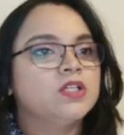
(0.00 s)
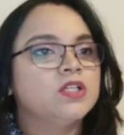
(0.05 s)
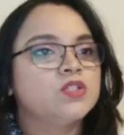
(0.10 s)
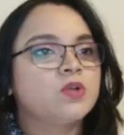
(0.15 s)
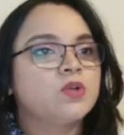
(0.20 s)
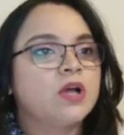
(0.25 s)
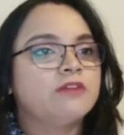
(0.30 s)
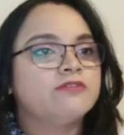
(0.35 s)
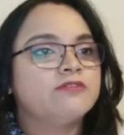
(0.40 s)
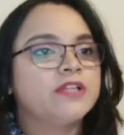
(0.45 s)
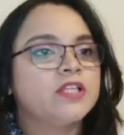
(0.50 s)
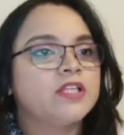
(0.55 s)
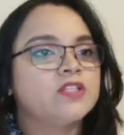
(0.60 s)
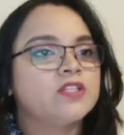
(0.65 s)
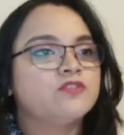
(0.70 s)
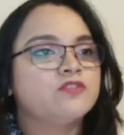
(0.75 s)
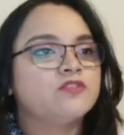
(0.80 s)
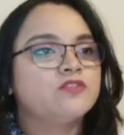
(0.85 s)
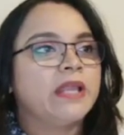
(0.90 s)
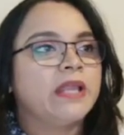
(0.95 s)
So after
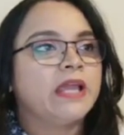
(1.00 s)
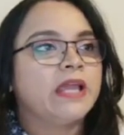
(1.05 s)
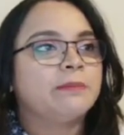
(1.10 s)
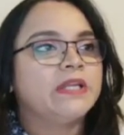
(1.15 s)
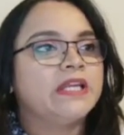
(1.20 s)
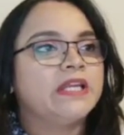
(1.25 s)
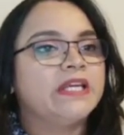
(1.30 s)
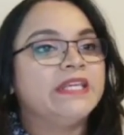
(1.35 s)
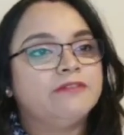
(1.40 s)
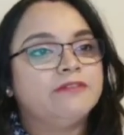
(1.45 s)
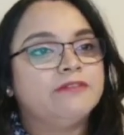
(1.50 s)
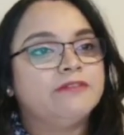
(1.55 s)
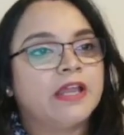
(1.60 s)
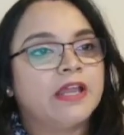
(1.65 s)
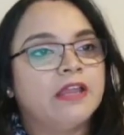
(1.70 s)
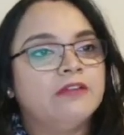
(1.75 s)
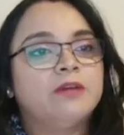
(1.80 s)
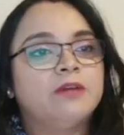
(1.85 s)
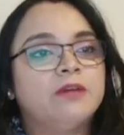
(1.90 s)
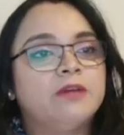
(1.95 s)
h4, black played
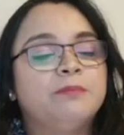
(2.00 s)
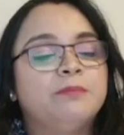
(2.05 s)
d5,